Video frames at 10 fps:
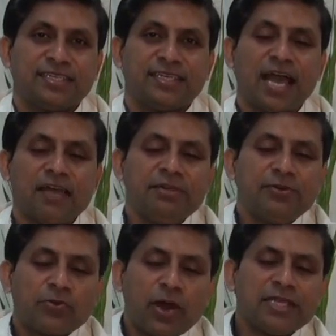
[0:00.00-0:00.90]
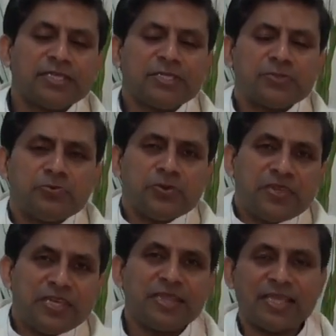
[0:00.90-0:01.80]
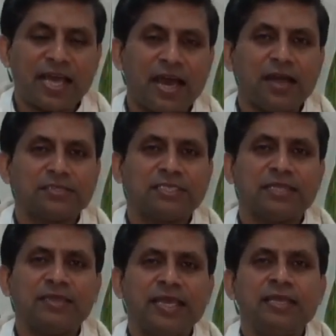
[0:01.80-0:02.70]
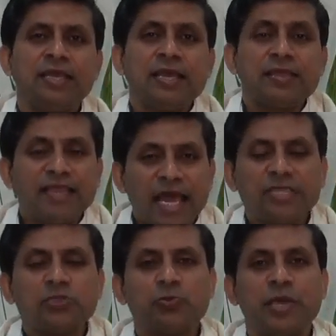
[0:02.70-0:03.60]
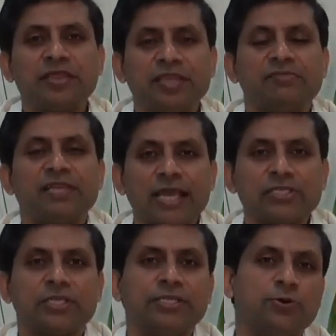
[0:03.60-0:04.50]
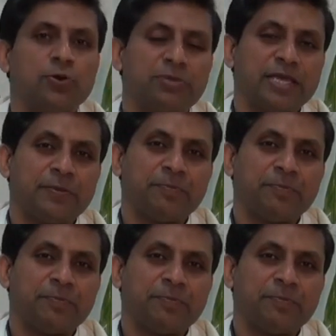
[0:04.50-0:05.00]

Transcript: I will write it within their hearts, and then that is when they will actually know me.